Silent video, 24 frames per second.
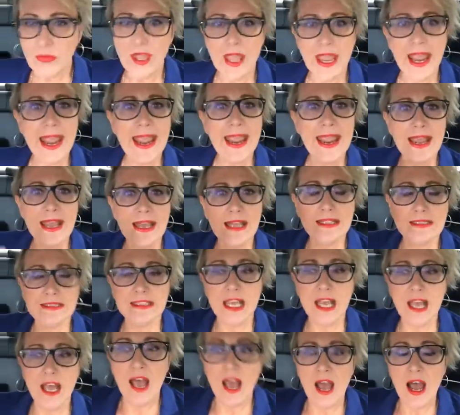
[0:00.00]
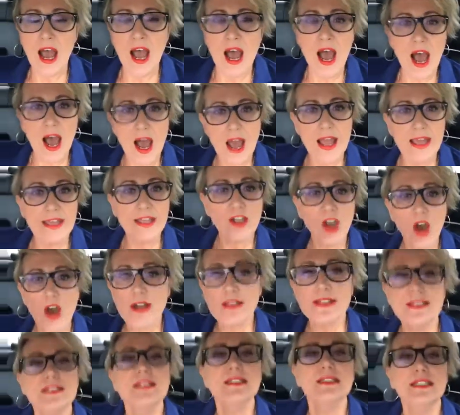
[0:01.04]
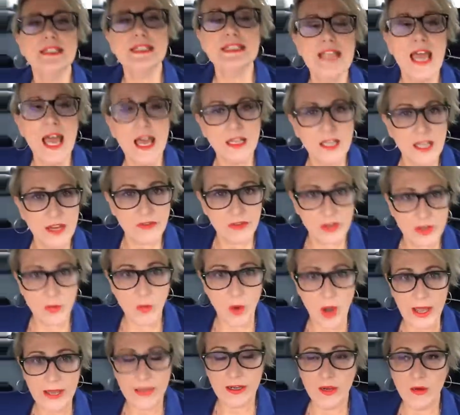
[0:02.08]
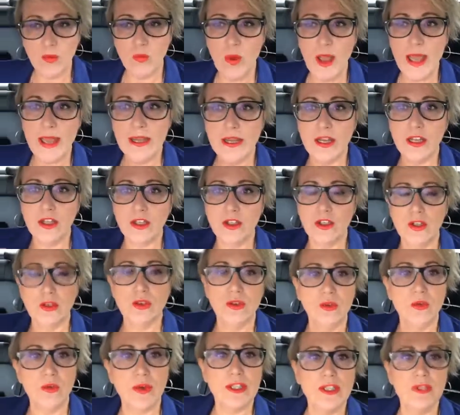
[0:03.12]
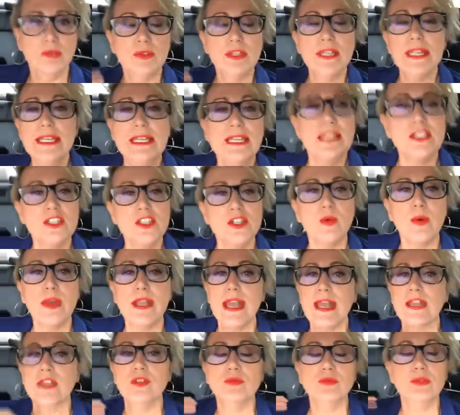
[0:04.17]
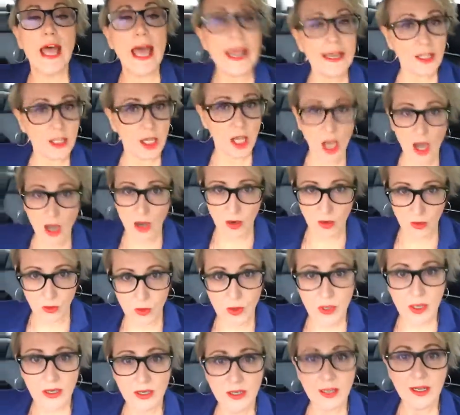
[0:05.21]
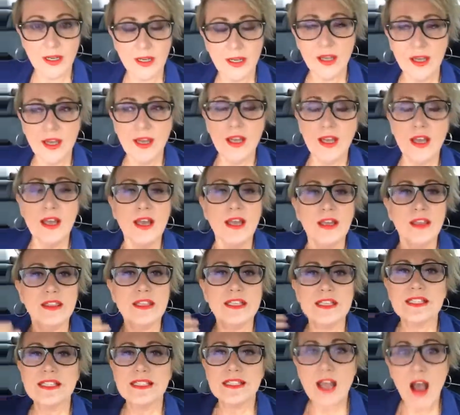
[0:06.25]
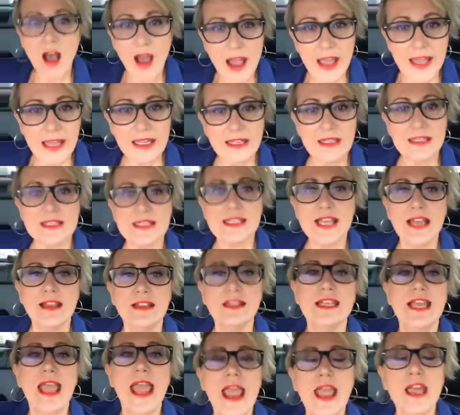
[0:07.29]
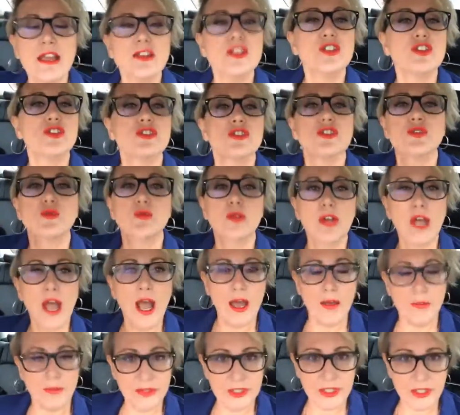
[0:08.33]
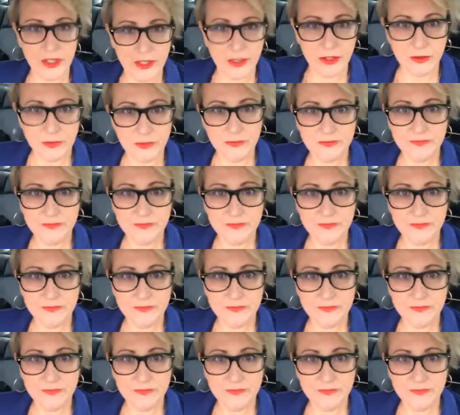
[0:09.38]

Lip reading: And I constantly tell everyone, when you lean into it and you let go, the signs and the answers will come to you.